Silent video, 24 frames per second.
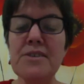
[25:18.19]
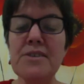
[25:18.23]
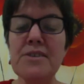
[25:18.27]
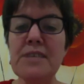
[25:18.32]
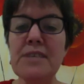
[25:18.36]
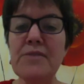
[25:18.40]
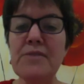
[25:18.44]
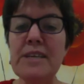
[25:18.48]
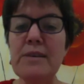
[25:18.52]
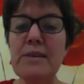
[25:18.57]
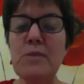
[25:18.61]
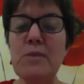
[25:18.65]
So
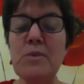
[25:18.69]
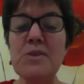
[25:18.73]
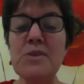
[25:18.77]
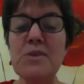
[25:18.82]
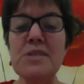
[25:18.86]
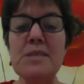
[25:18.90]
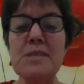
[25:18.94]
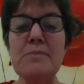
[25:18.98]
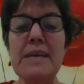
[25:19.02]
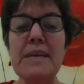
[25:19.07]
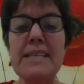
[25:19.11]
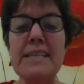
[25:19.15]
if anyone wants
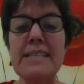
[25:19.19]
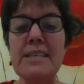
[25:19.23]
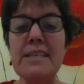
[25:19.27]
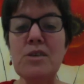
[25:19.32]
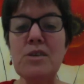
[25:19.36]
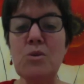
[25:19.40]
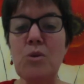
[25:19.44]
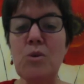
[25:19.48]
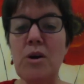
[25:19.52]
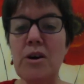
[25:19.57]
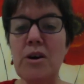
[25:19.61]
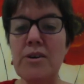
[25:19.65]
to make
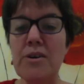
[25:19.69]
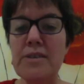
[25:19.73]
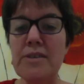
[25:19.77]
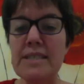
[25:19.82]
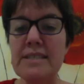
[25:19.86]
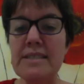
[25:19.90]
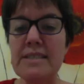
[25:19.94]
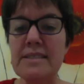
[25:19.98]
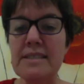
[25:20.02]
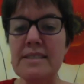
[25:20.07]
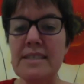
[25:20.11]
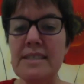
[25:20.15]

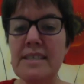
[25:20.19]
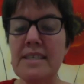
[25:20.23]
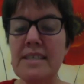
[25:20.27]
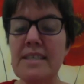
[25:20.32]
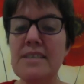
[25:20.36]
inquiries